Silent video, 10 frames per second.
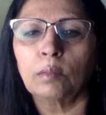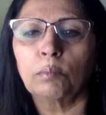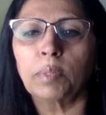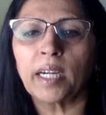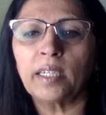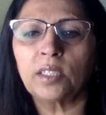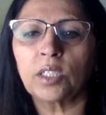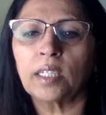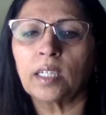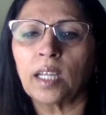Bright
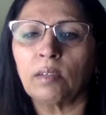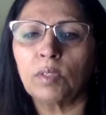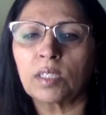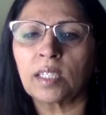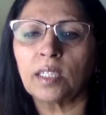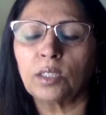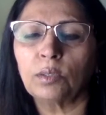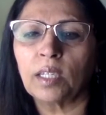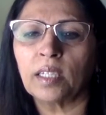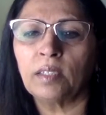Channel, I will send you
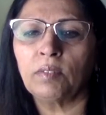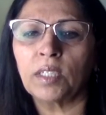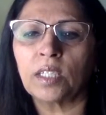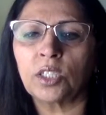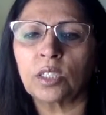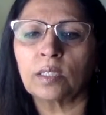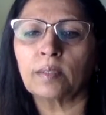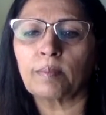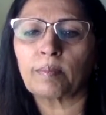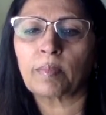the
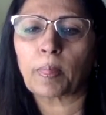invitation